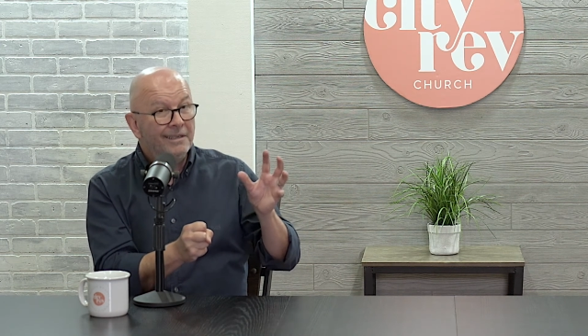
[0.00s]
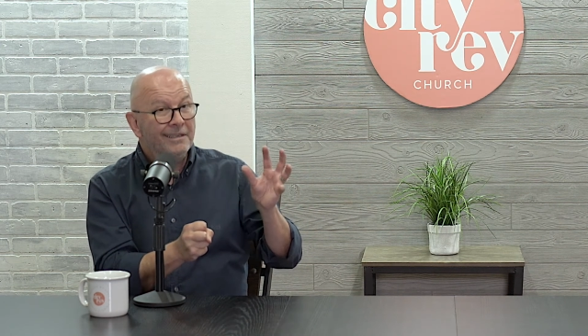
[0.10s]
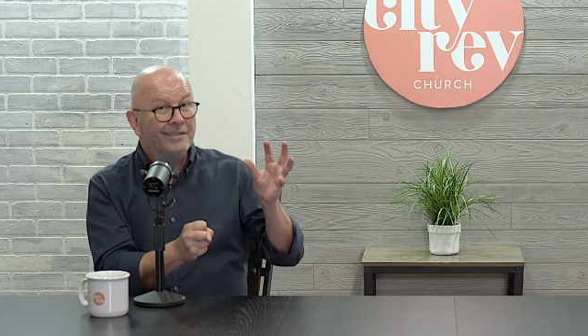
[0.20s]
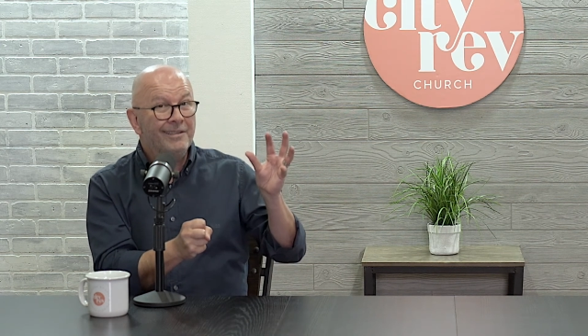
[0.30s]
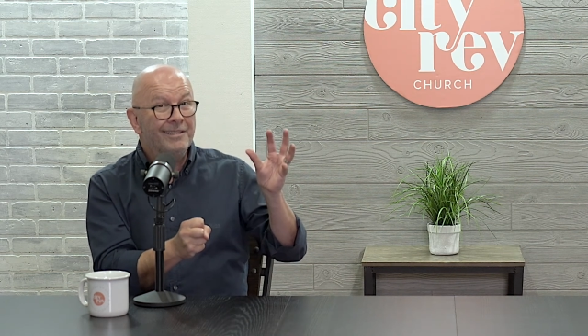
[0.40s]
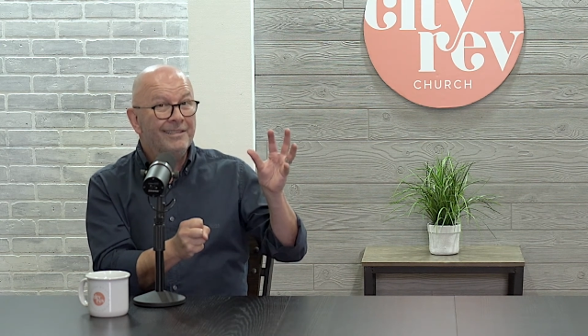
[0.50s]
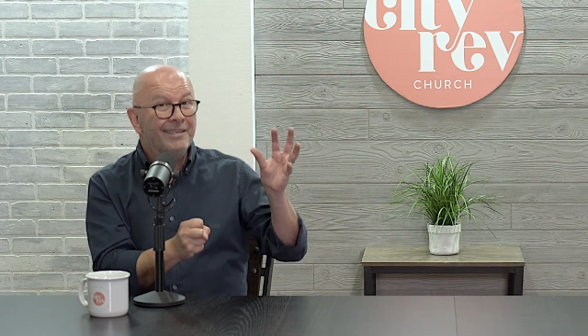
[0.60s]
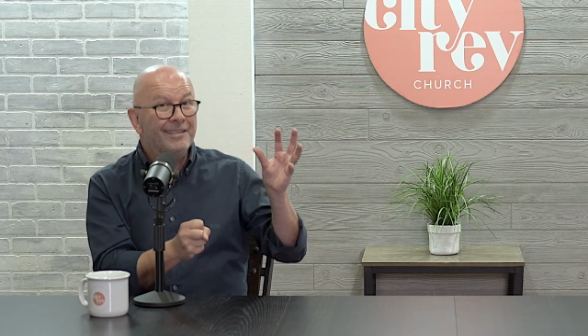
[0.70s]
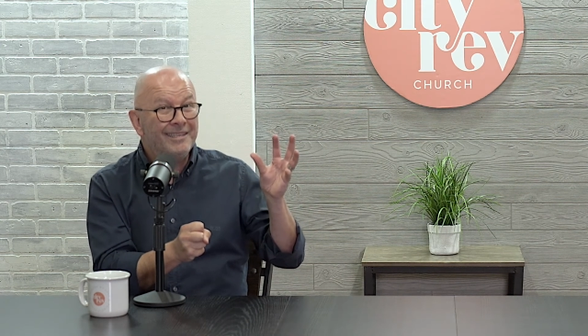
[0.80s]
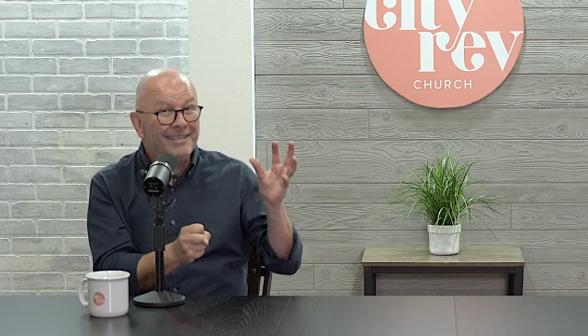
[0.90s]
It's the
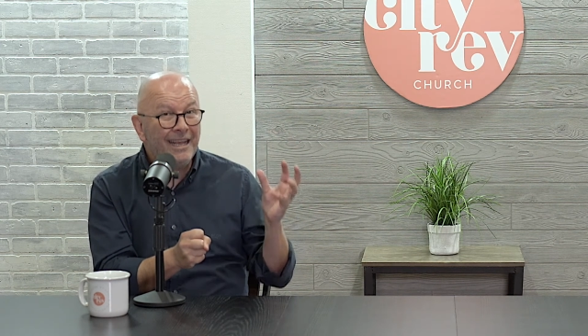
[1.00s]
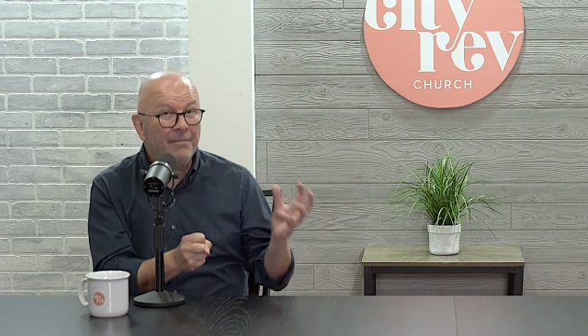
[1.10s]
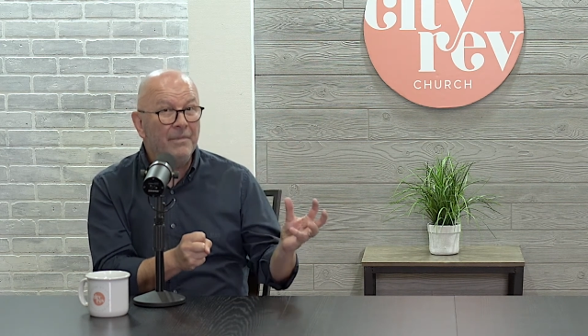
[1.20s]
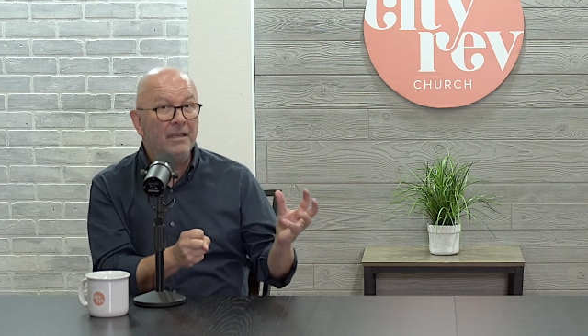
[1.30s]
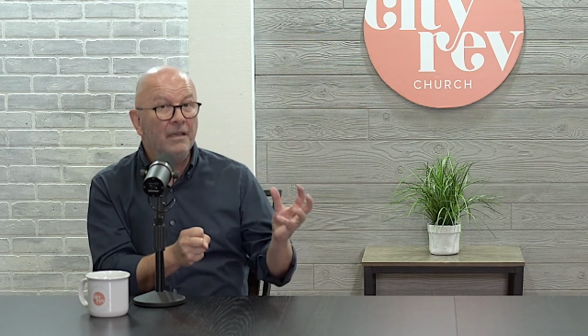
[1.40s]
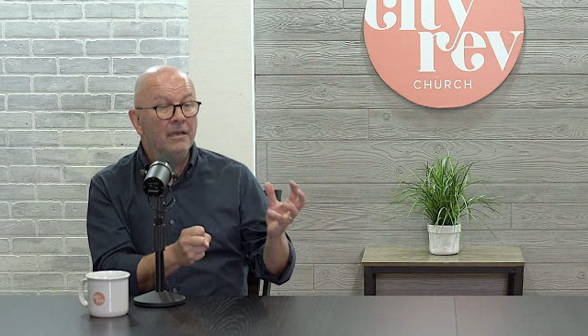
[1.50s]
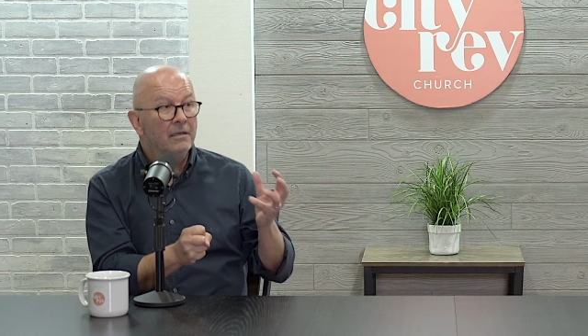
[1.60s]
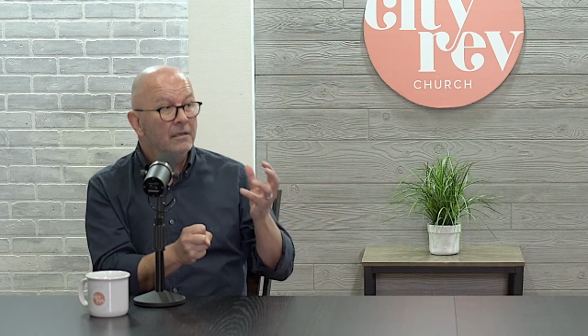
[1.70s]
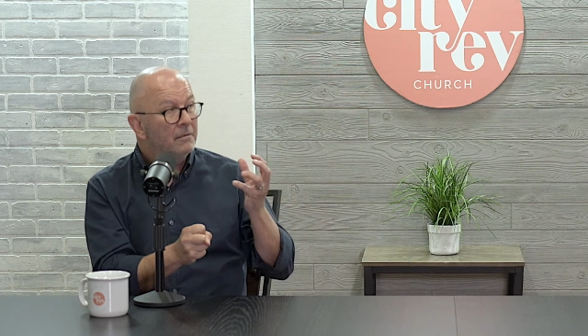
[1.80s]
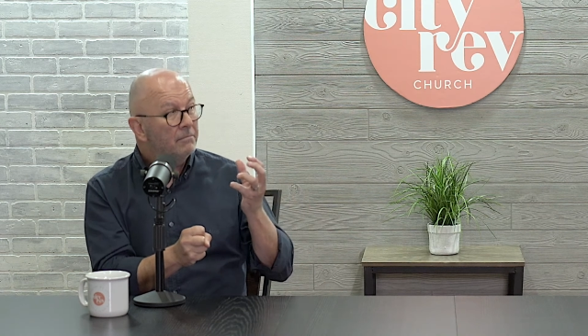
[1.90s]
systemic
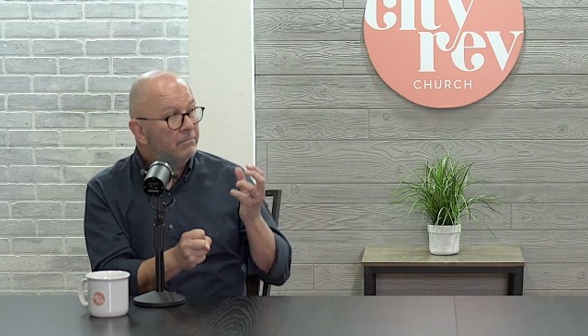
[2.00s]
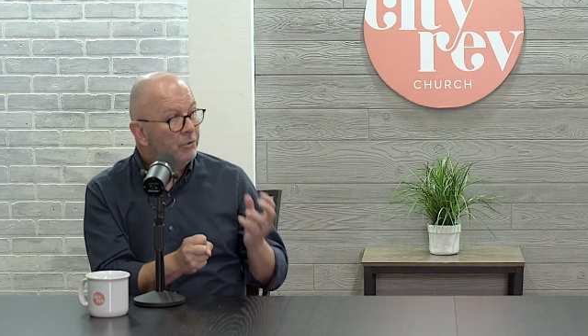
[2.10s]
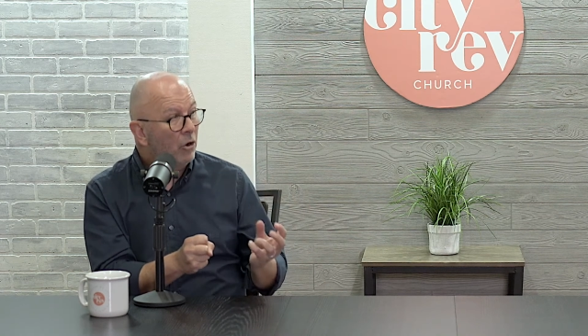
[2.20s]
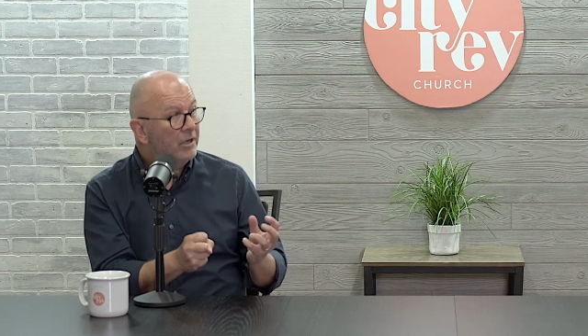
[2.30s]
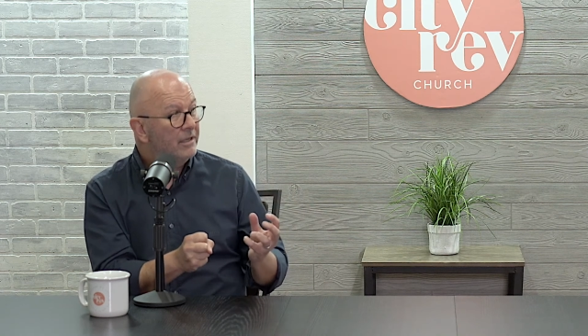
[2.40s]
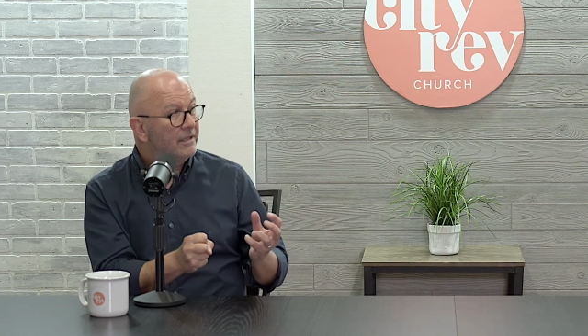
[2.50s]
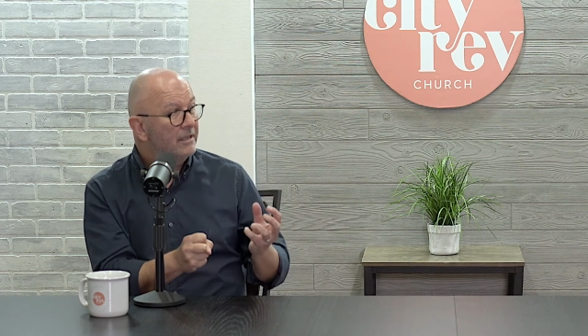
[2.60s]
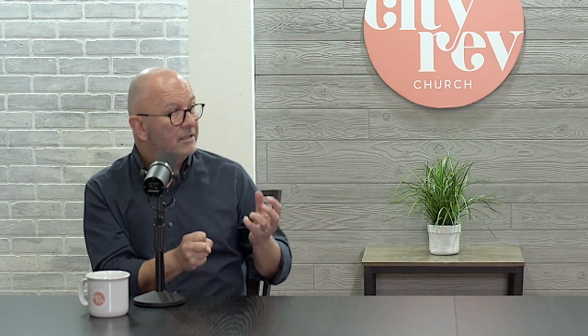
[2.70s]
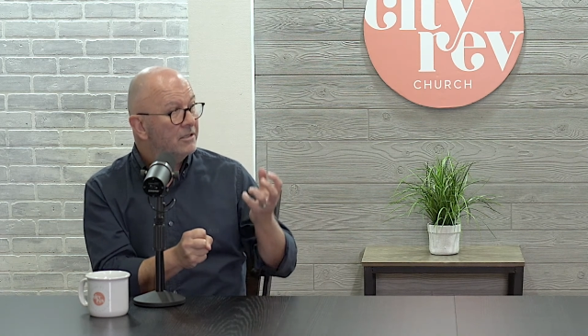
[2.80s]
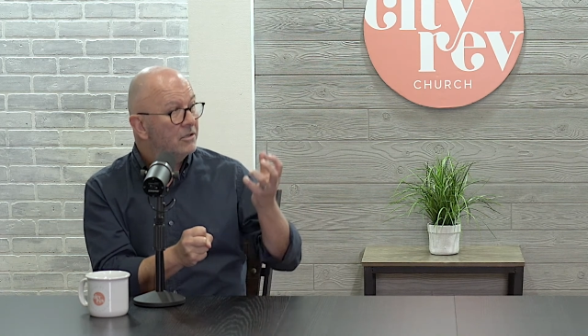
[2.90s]
brokenness